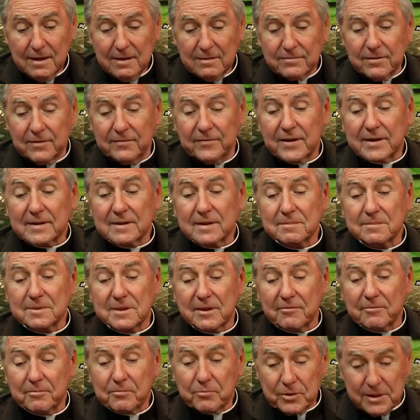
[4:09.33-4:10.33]
for victims
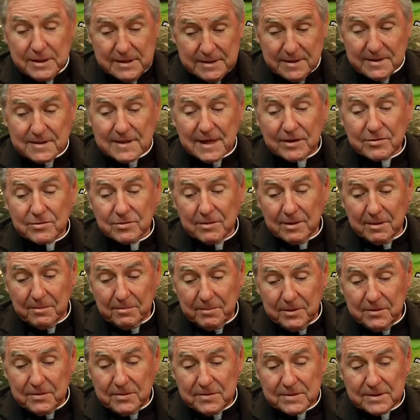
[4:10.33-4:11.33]
of priest sexual
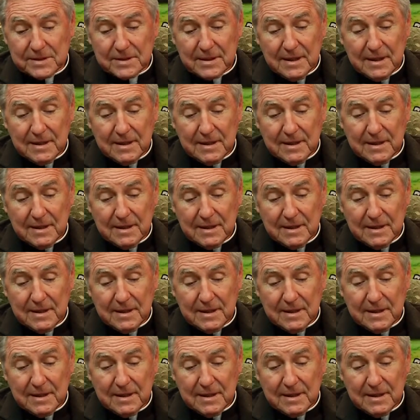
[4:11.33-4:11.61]
abuse,